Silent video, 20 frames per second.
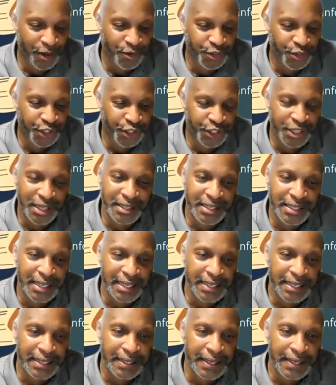should
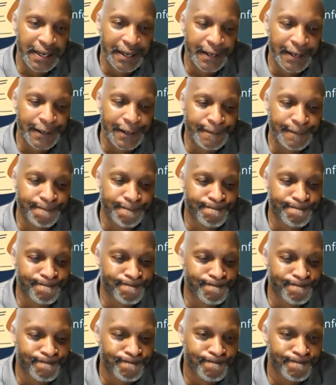the
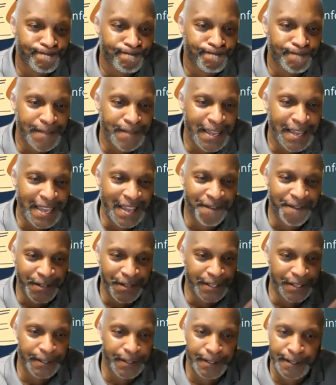
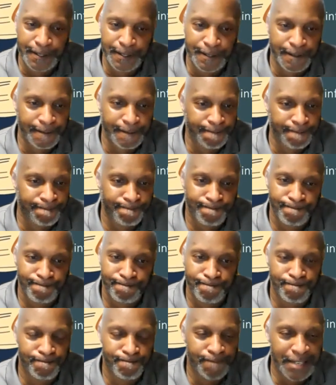infants
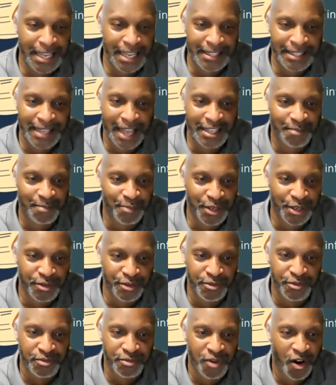just out the
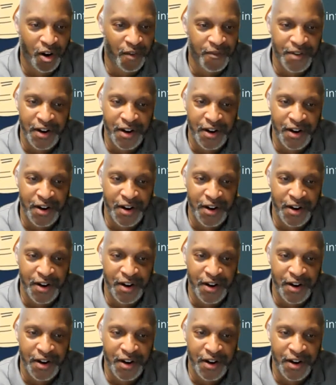blue or